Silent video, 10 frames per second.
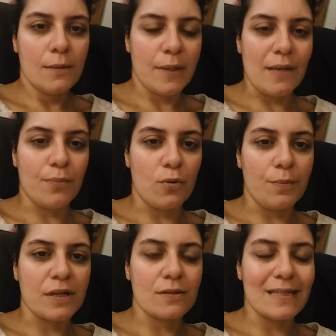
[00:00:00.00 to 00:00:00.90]
people,
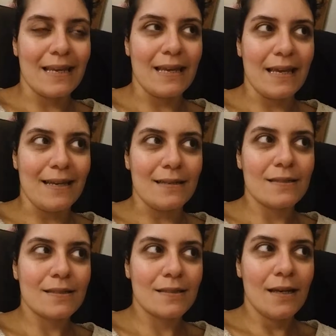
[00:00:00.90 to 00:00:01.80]
because it
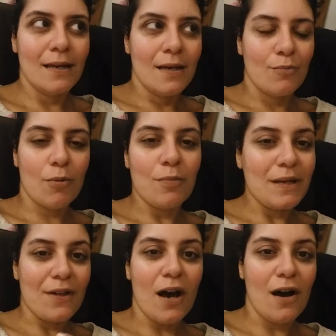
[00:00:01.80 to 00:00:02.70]
is
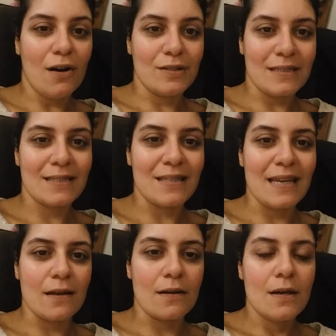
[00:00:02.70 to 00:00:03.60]
probably the hardest
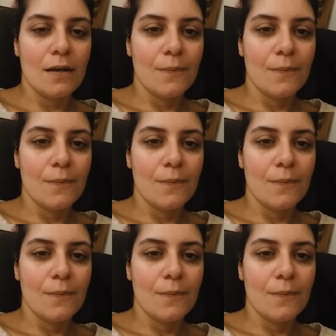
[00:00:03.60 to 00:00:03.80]
thing